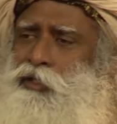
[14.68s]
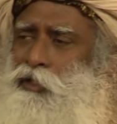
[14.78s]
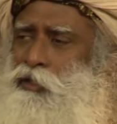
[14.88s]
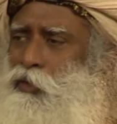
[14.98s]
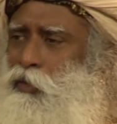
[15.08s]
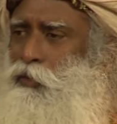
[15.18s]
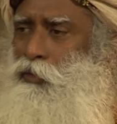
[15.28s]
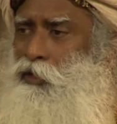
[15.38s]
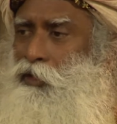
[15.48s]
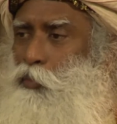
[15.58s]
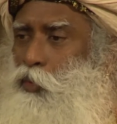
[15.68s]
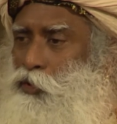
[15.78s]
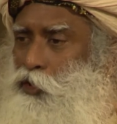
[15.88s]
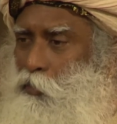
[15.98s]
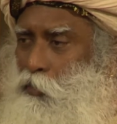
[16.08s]
these roles is
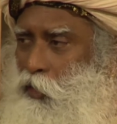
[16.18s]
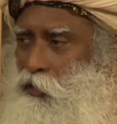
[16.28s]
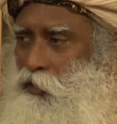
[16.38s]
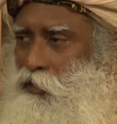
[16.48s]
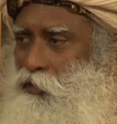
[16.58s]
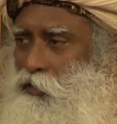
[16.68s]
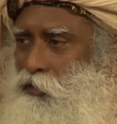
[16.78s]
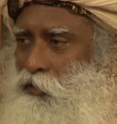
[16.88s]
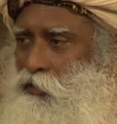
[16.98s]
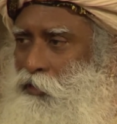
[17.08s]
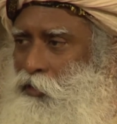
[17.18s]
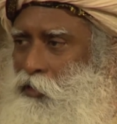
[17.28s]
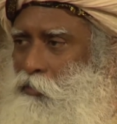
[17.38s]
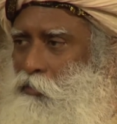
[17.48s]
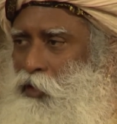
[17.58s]
most important
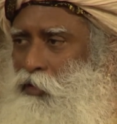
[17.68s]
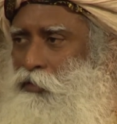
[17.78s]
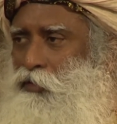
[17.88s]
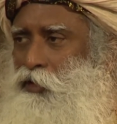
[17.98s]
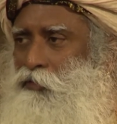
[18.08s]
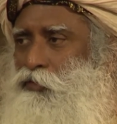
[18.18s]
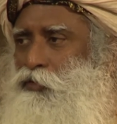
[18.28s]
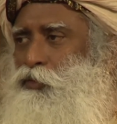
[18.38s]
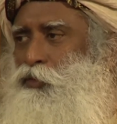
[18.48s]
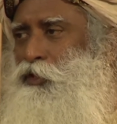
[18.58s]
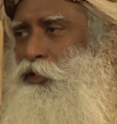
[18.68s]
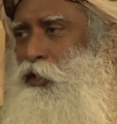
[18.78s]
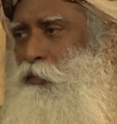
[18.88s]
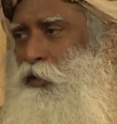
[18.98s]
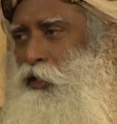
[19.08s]
because if you
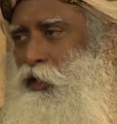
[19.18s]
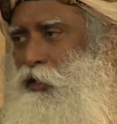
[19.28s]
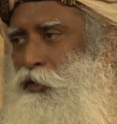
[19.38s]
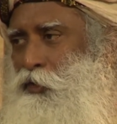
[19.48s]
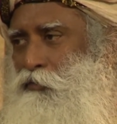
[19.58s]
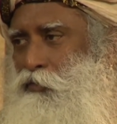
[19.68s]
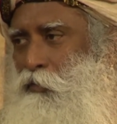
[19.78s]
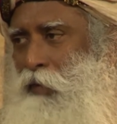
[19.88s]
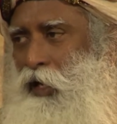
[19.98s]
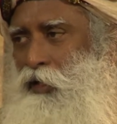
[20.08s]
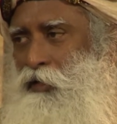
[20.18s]
determine the nature of your mind,